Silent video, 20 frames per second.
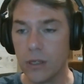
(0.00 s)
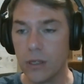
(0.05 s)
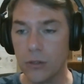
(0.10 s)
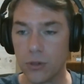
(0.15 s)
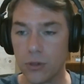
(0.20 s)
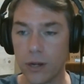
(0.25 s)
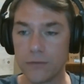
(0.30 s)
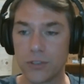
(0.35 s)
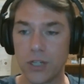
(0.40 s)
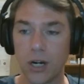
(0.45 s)

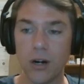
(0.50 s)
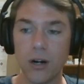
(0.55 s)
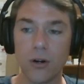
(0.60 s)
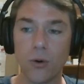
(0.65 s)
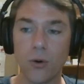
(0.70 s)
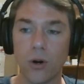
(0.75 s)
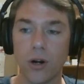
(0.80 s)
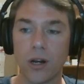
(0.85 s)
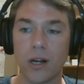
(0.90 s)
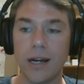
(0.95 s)
So I've started
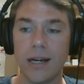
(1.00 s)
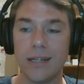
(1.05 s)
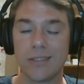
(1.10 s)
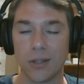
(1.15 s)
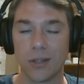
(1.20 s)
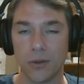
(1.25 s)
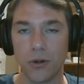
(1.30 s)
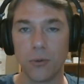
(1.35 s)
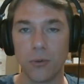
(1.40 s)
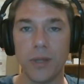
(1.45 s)
to organize
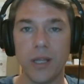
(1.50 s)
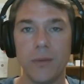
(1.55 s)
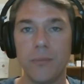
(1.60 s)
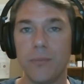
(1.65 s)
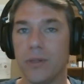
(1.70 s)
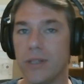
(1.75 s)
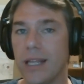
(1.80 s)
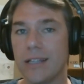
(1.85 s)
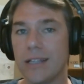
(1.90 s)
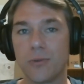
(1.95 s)
a little bit,
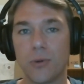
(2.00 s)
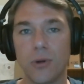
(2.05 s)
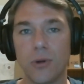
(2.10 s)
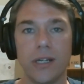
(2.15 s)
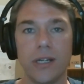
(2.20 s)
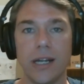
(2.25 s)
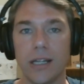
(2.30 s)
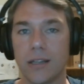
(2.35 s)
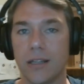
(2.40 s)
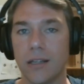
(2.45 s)
but that's
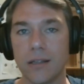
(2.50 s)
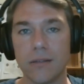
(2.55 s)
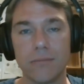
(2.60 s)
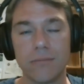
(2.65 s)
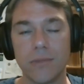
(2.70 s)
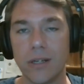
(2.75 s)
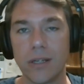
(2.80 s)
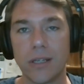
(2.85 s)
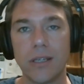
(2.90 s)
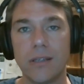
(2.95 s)
really not the
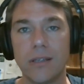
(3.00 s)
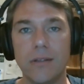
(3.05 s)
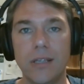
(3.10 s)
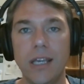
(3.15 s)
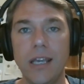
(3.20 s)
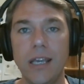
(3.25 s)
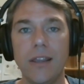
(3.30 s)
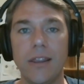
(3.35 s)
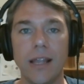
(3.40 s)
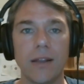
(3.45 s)

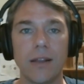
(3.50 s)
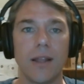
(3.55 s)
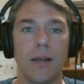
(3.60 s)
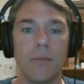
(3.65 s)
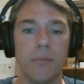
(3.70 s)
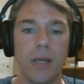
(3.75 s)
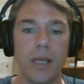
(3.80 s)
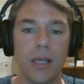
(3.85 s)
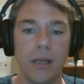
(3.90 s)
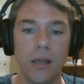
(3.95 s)
key that
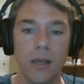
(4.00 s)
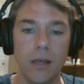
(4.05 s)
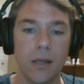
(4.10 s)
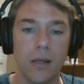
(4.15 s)
let me